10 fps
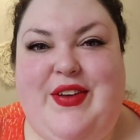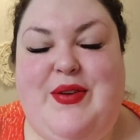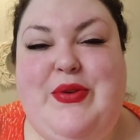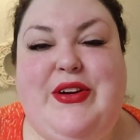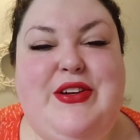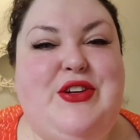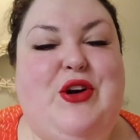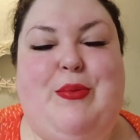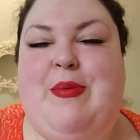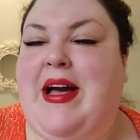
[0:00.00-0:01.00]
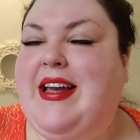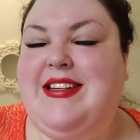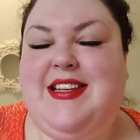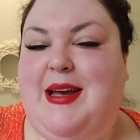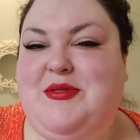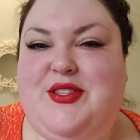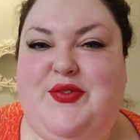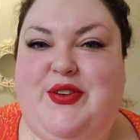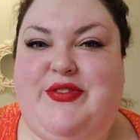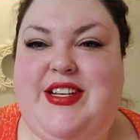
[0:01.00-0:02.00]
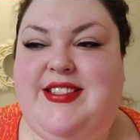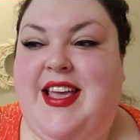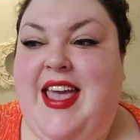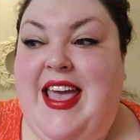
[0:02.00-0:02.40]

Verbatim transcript: And we're gonna go back in time to the 50s